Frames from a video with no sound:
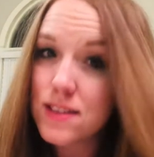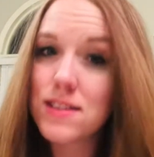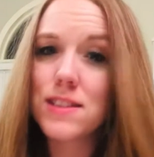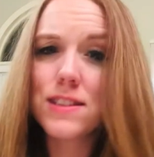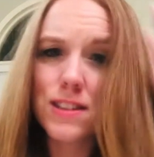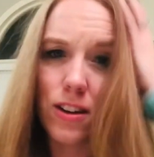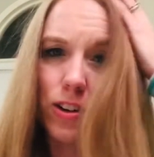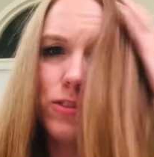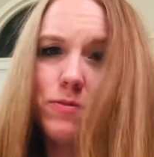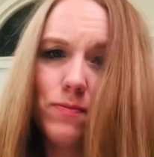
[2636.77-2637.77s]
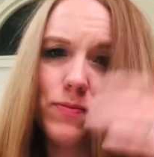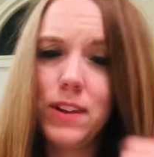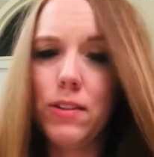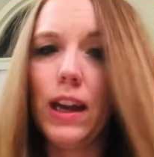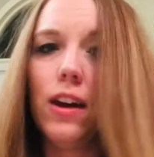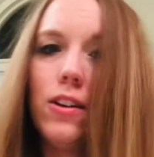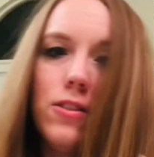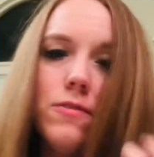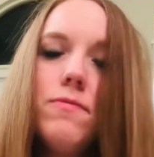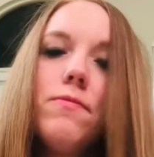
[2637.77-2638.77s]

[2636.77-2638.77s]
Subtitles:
So, there we go.